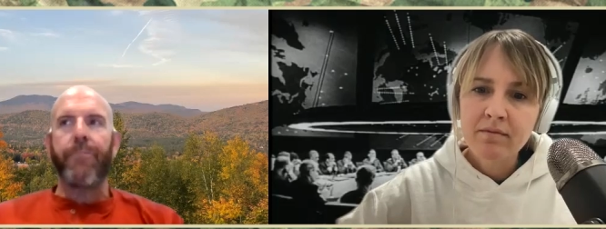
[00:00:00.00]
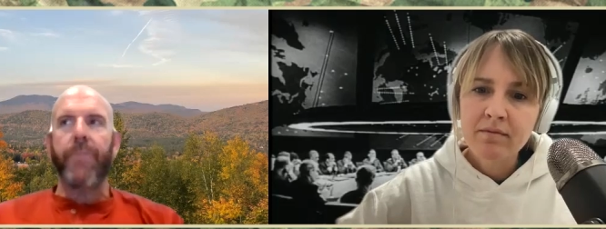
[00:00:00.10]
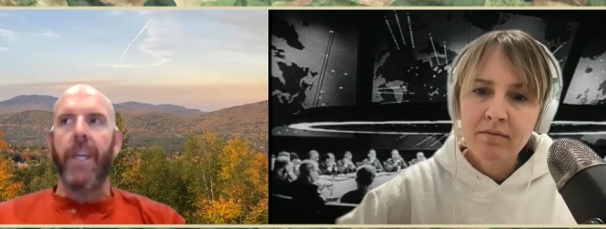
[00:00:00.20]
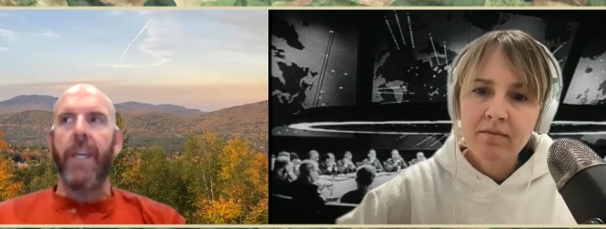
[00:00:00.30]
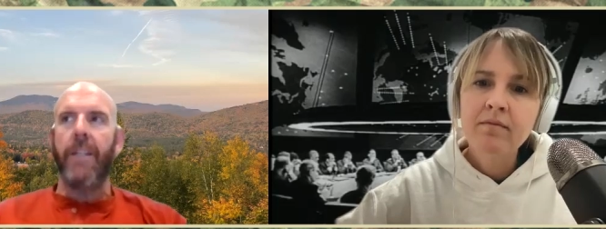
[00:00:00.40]

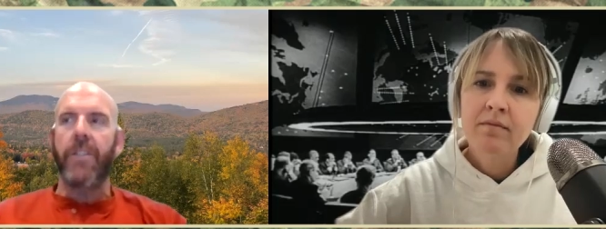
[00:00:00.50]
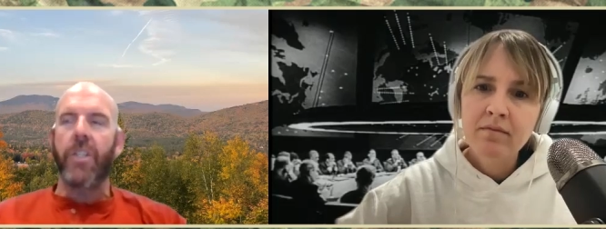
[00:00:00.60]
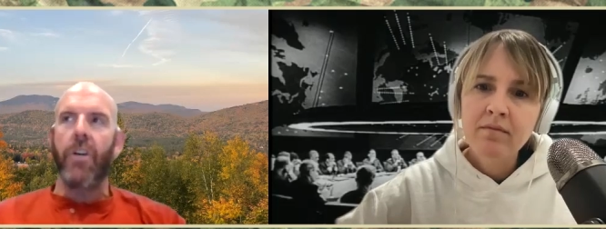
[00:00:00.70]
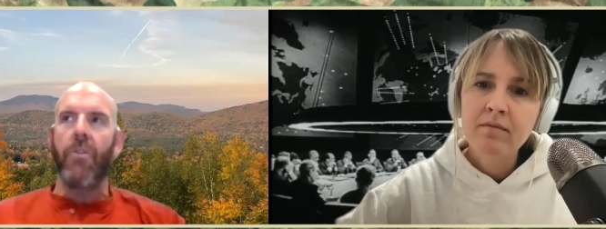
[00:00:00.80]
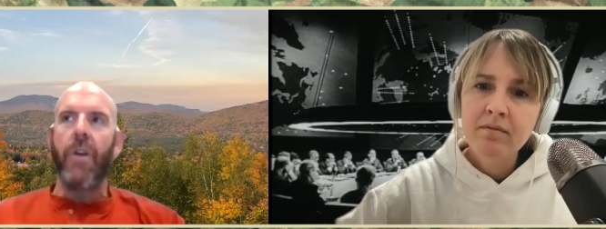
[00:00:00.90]
Speaker 1: And
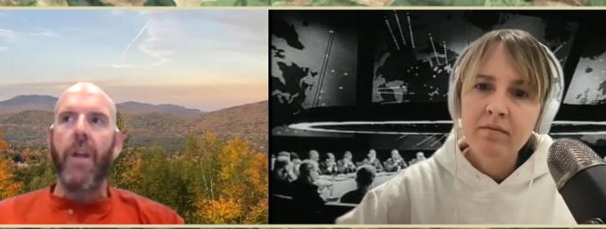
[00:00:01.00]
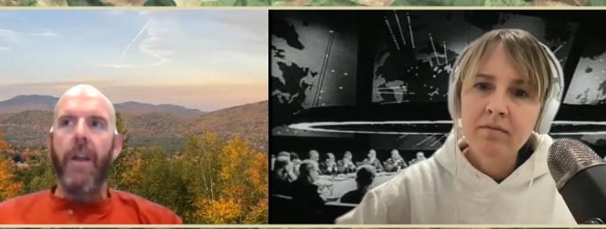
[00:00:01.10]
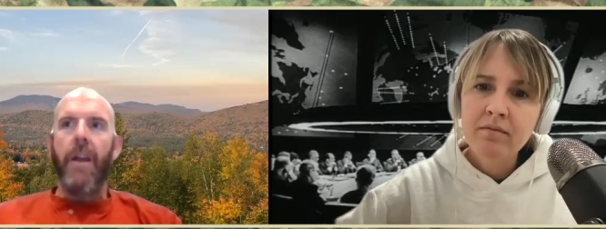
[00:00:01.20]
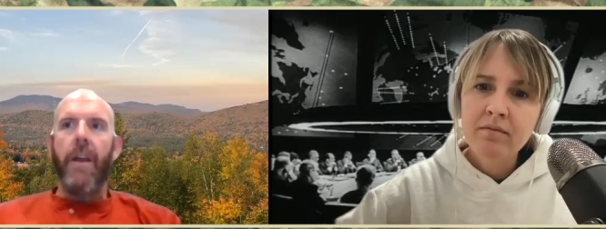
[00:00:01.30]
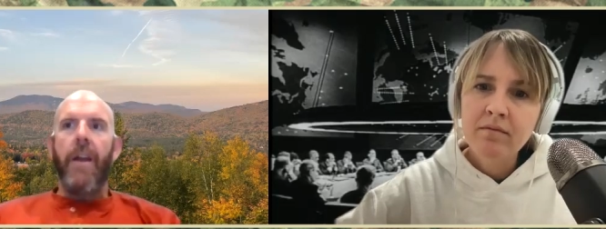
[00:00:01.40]
so
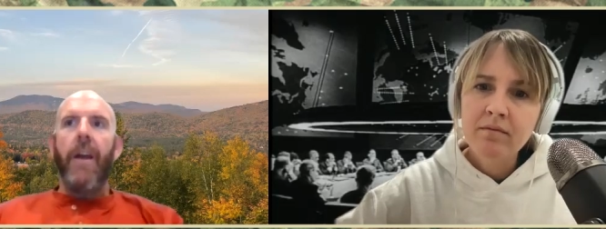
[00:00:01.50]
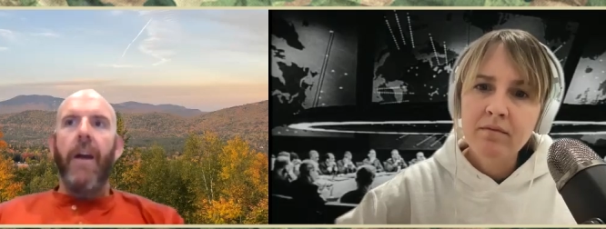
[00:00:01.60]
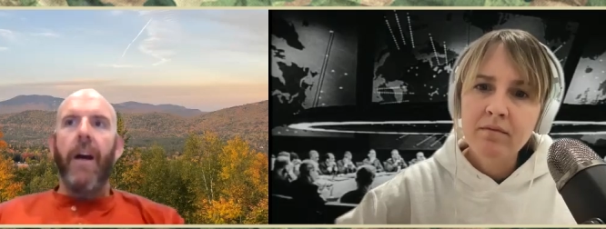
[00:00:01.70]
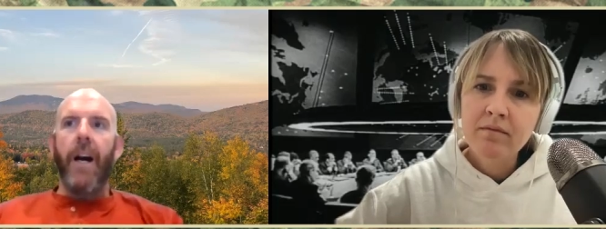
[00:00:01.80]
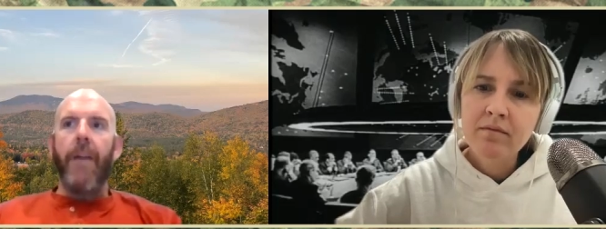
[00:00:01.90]

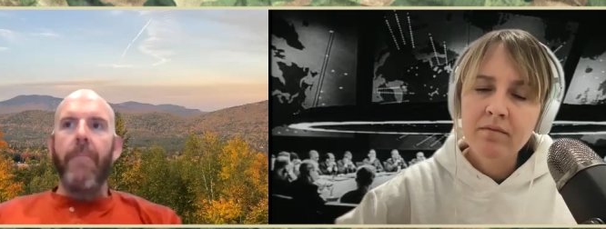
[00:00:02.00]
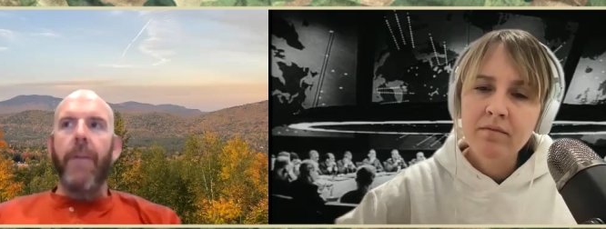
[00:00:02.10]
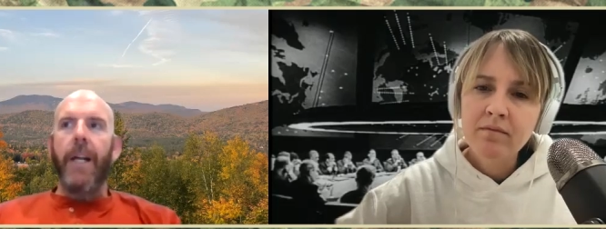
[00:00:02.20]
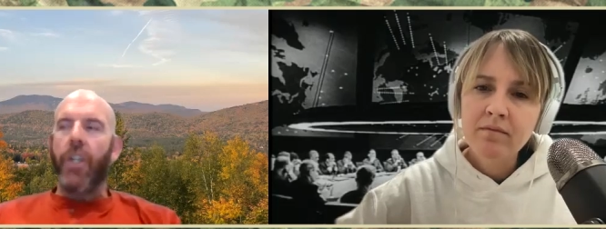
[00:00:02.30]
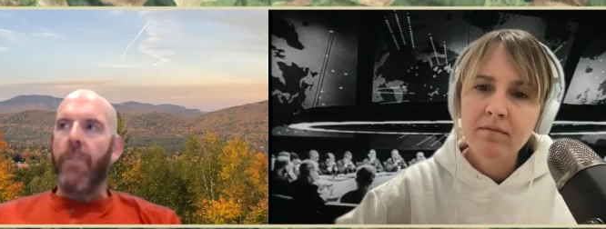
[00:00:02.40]
I
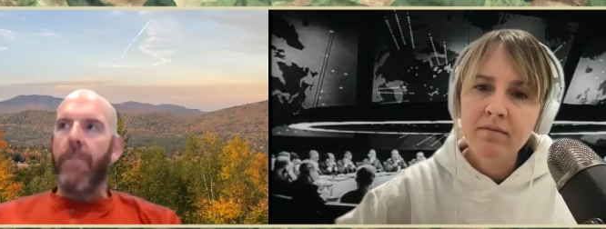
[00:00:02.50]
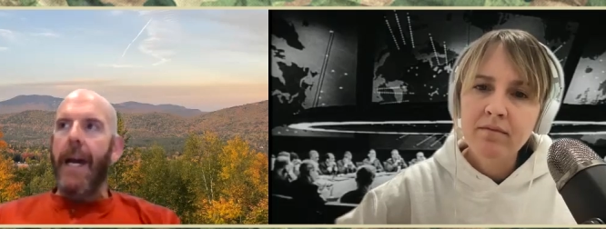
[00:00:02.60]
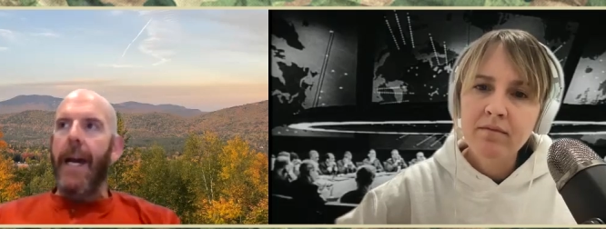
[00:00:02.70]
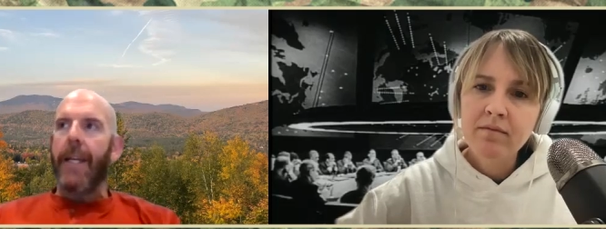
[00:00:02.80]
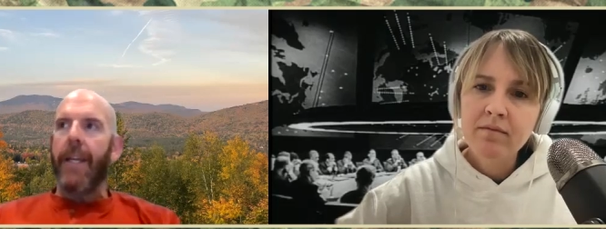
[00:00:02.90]
turned
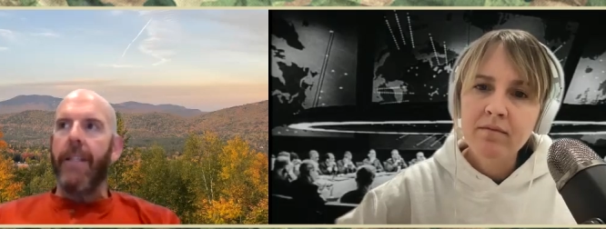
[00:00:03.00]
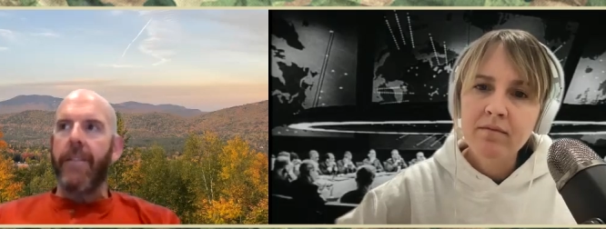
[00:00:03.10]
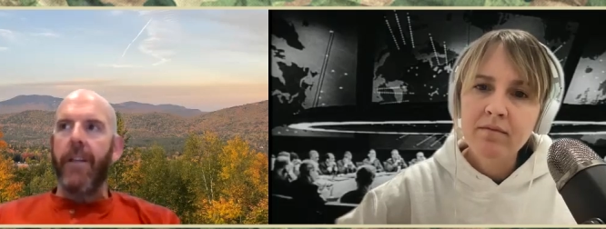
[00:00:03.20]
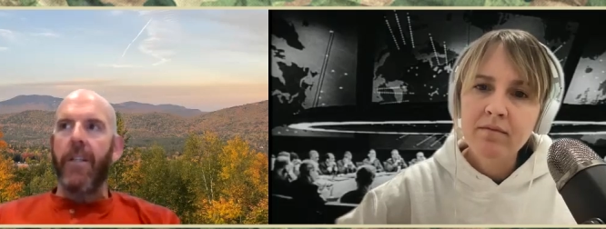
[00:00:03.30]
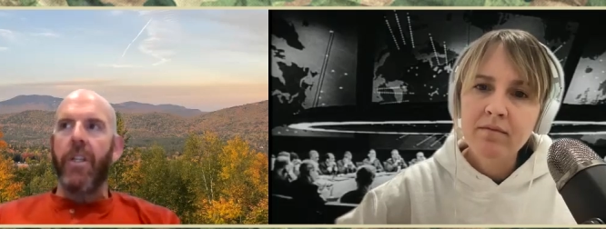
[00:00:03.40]
back, and the
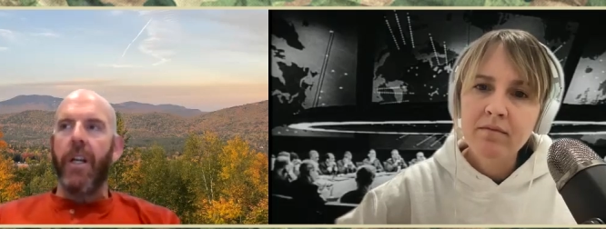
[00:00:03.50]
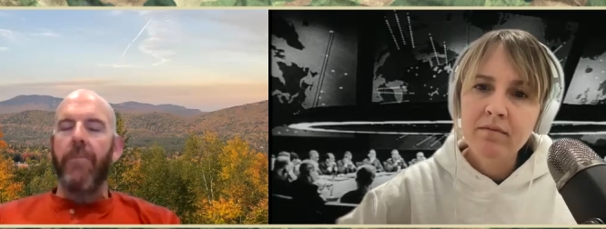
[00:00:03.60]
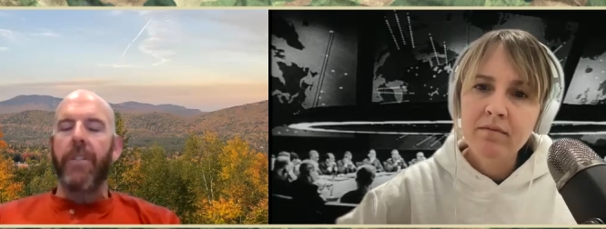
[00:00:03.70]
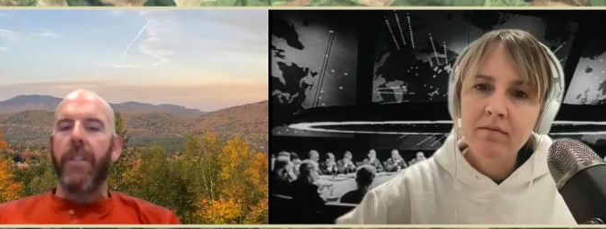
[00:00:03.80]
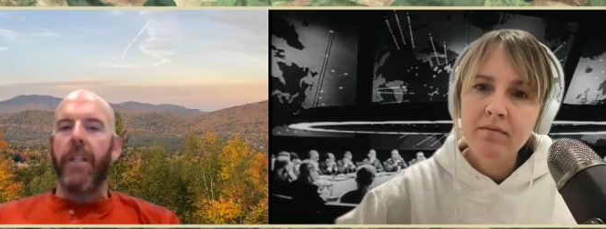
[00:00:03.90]
Sergeant
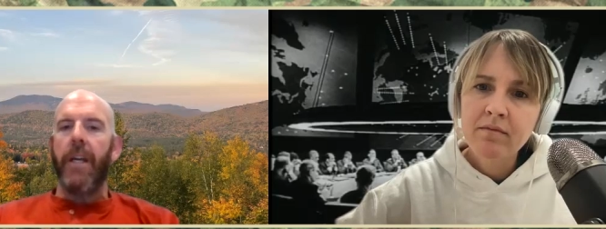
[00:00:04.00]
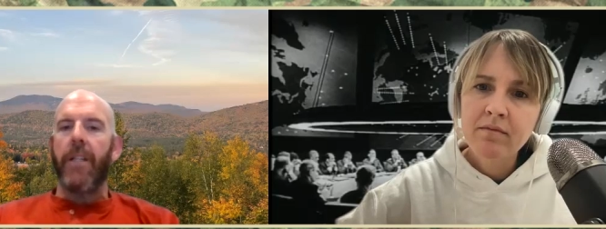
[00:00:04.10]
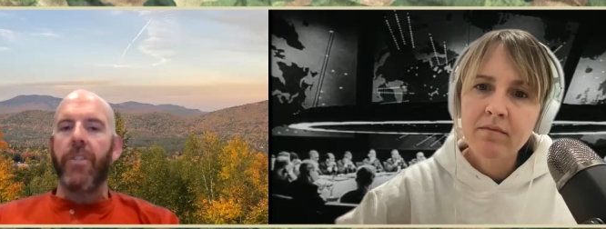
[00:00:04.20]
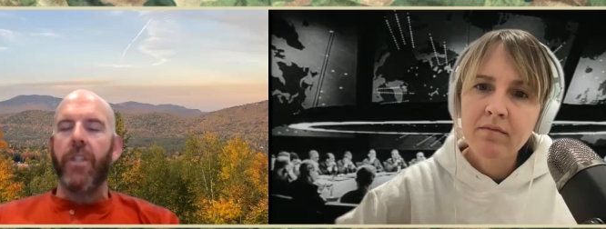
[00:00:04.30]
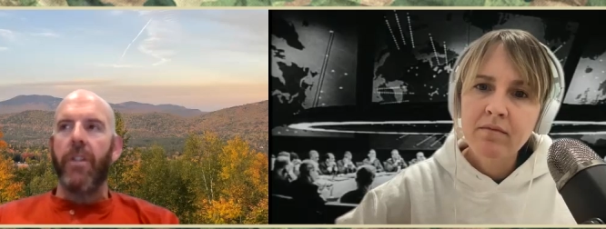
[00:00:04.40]
Arms and
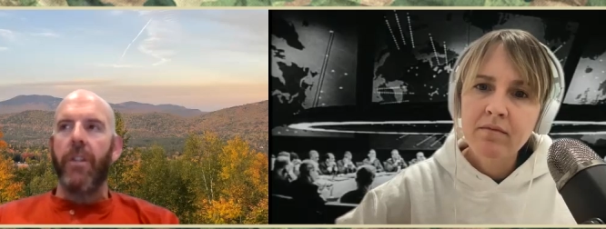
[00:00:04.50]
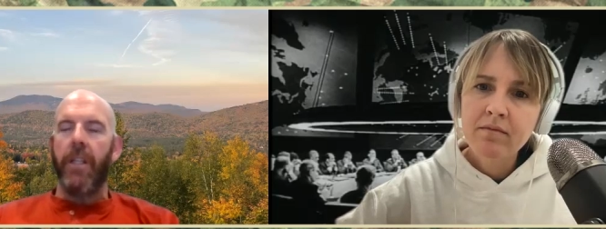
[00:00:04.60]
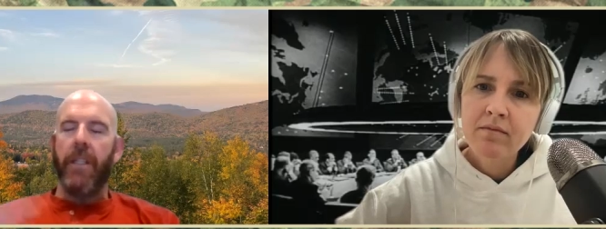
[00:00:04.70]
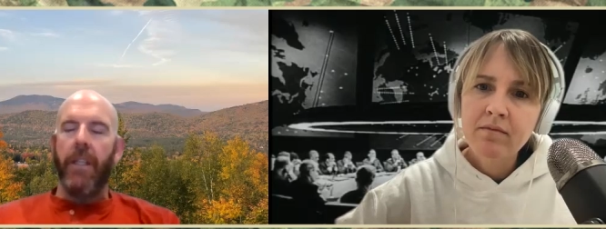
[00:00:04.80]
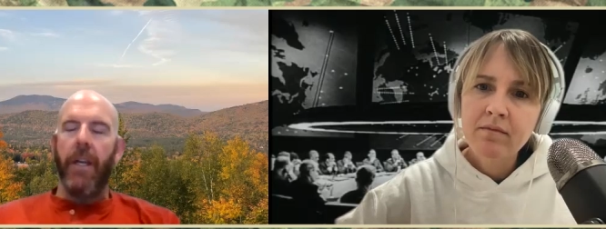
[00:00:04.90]

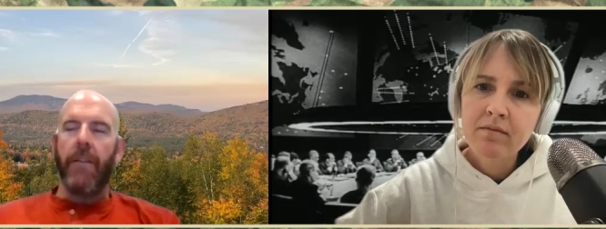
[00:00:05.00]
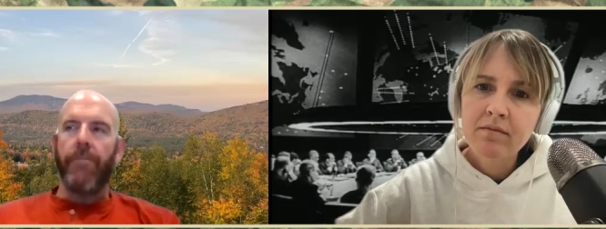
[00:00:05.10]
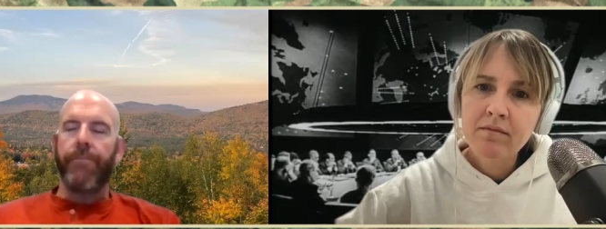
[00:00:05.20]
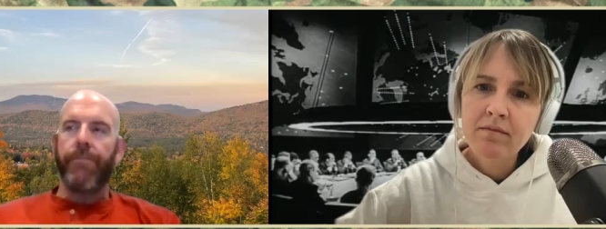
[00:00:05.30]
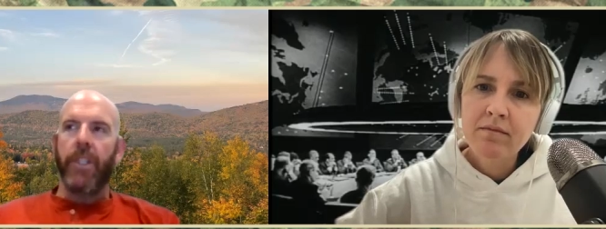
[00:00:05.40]
the
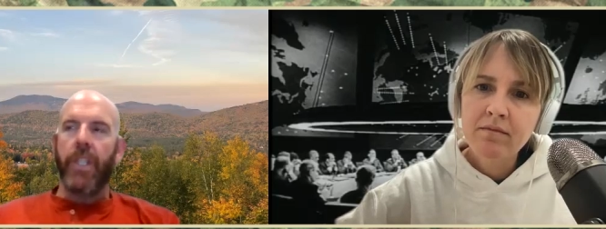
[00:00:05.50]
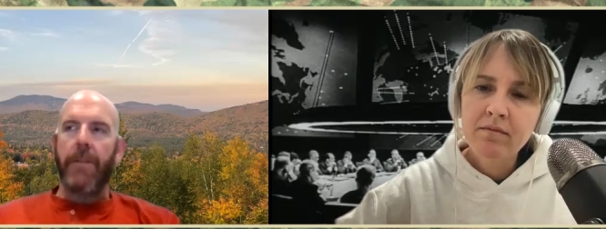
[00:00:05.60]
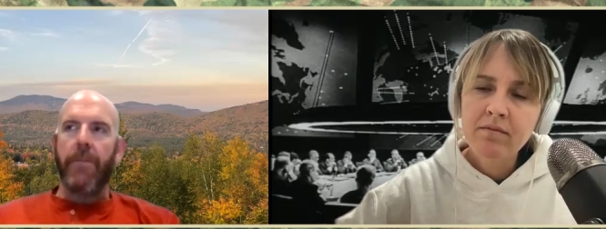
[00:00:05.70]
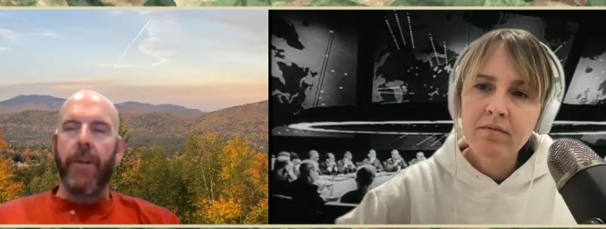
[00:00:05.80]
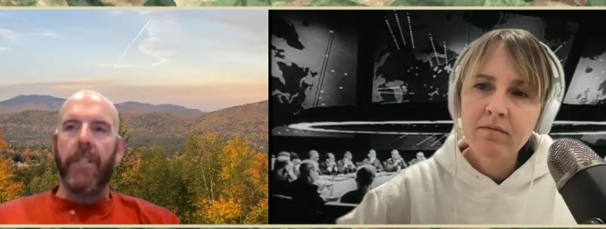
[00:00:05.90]

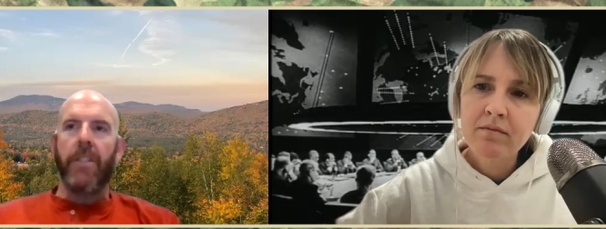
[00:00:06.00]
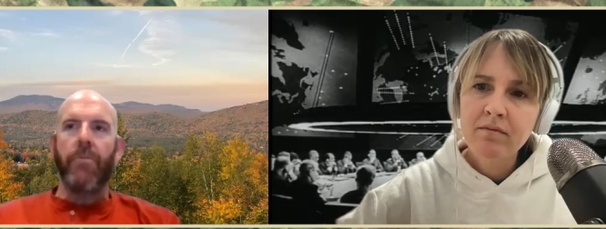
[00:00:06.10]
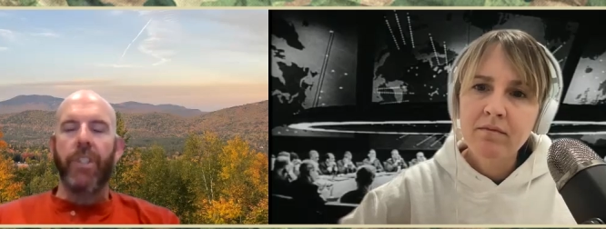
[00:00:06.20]
chapter president were